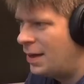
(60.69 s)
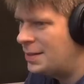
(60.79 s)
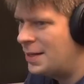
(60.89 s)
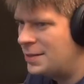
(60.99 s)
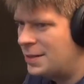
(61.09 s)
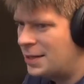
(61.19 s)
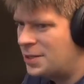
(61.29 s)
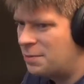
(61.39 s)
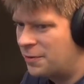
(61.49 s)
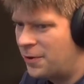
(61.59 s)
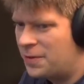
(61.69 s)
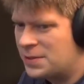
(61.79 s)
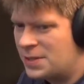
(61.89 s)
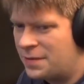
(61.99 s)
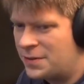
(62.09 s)
I tend um, to actually prefer
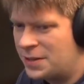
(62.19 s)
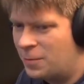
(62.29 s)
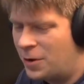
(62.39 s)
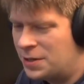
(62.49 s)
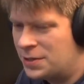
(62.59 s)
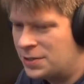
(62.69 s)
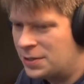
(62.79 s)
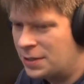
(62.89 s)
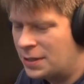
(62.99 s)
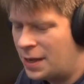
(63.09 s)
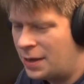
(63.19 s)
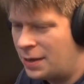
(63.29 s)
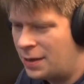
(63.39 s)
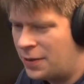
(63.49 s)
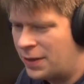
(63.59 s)
the 71s, and
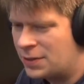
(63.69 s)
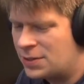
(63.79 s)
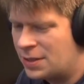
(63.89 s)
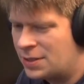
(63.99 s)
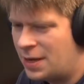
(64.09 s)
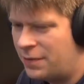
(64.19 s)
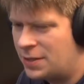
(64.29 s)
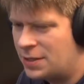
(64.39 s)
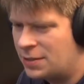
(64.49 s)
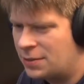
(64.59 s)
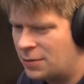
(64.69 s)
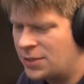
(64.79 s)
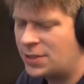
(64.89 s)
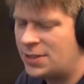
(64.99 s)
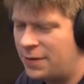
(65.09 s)
uh, I think the, the, 70s, or
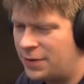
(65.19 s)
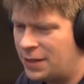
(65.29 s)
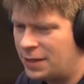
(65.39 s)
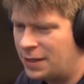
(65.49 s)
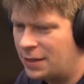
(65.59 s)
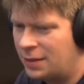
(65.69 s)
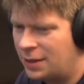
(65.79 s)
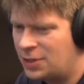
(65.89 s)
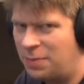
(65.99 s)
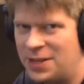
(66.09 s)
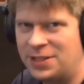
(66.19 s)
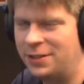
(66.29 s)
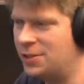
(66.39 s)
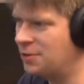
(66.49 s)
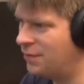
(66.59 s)
is it 70? The because they're
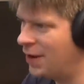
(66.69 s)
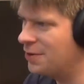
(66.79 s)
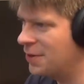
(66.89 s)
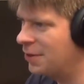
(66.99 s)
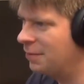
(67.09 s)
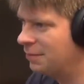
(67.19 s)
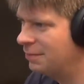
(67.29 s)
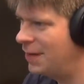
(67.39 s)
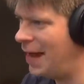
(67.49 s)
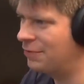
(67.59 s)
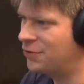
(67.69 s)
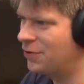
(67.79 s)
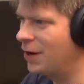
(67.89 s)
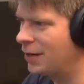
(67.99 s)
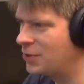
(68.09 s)
basically Chevelles that are half
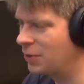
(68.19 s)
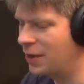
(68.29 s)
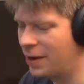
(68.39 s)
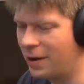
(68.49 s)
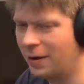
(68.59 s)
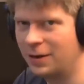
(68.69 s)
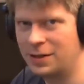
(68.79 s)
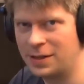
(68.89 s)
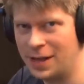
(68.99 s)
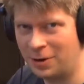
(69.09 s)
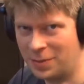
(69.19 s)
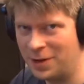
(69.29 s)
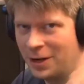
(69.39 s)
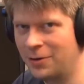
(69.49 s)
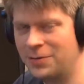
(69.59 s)
truck, yeah. is what they are. The El
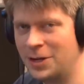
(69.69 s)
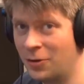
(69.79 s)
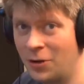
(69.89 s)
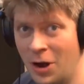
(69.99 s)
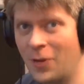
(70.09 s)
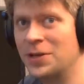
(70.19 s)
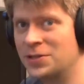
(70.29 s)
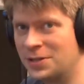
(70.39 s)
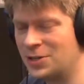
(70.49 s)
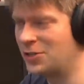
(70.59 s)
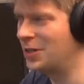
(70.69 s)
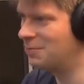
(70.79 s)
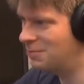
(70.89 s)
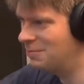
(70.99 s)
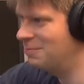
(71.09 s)
Camino, if you don't know, is essentially
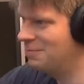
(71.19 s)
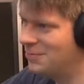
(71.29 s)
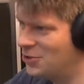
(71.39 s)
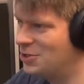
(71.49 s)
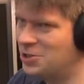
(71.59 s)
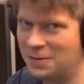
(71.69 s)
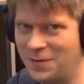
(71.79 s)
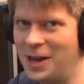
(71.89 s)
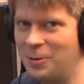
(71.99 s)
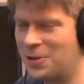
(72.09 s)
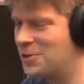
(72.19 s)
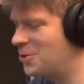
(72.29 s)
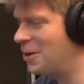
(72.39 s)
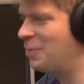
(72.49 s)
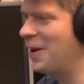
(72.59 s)
a Chevelle with a
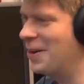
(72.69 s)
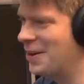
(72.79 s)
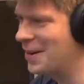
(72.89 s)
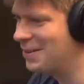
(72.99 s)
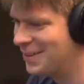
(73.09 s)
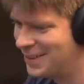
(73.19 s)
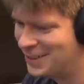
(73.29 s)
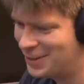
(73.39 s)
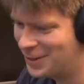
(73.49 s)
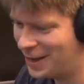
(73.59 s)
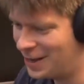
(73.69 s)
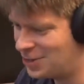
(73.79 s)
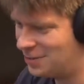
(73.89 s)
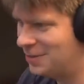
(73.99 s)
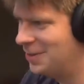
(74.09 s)
truck bed on it.
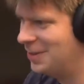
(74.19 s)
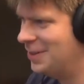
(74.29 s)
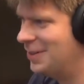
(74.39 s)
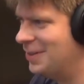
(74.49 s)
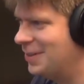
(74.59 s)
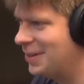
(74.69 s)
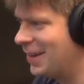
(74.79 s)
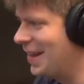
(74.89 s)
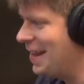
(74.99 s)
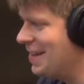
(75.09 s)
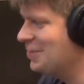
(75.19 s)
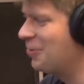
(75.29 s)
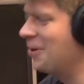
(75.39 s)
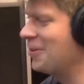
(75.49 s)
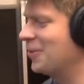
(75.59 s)
That's why they're so cool. that
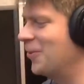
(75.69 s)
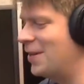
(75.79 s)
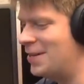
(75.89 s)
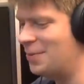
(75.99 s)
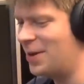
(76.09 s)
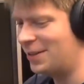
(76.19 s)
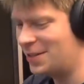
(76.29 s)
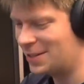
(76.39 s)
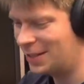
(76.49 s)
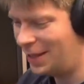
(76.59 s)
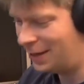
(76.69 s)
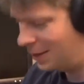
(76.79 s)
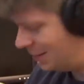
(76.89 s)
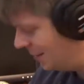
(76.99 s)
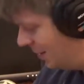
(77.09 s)
is why they're cool. They need to make these
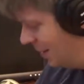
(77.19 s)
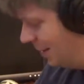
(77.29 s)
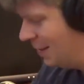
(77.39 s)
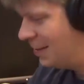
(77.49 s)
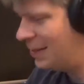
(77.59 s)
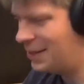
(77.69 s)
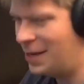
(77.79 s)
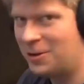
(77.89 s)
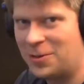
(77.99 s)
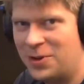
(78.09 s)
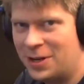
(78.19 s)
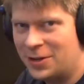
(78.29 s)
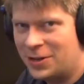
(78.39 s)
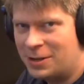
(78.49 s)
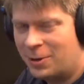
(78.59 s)
again. the the El
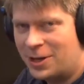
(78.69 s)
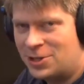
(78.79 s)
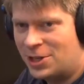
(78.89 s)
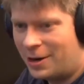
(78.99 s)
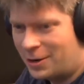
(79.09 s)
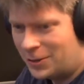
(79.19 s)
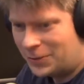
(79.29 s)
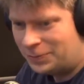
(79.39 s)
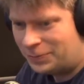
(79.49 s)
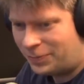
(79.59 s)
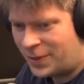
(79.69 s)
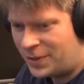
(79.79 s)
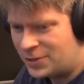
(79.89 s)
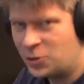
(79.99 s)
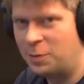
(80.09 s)
Camino, the Ranchero,
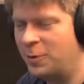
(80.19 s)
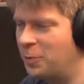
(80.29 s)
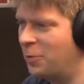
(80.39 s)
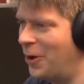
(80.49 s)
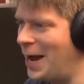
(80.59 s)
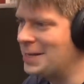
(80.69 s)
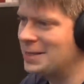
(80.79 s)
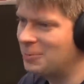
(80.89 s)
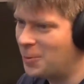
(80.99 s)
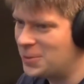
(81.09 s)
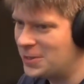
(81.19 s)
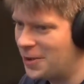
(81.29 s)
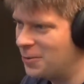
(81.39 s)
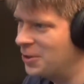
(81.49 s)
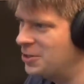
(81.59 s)
the Subaru Brat, and what was
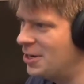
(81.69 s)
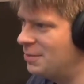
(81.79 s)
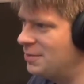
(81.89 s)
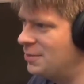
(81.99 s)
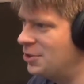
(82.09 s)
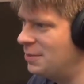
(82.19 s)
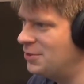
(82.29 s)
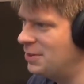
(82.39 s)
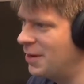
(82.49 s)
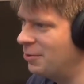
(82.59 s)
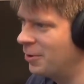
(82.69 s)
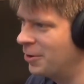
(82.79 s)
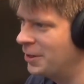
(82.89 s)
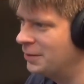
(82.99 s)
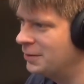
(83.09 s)
the other one? GM, yep. GMC made
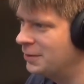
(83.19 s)
one, right?